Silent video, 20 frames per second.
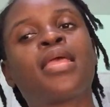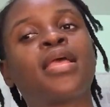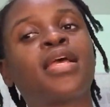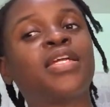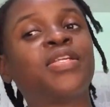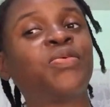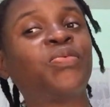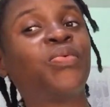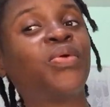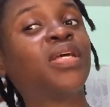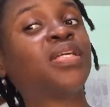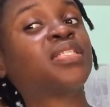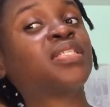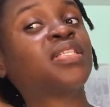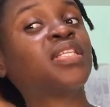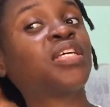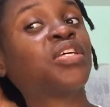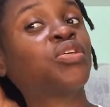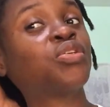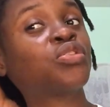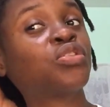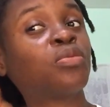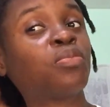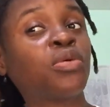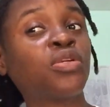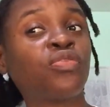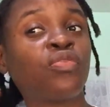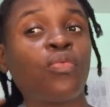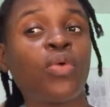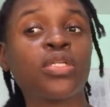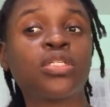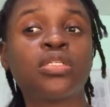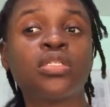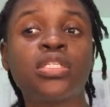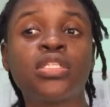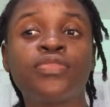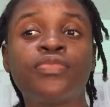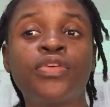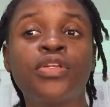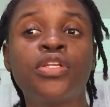Anyways, thank you so much for watching
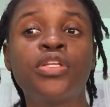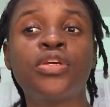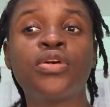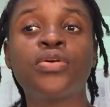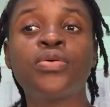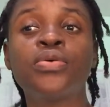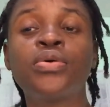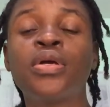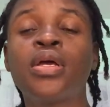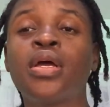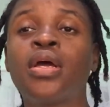this video.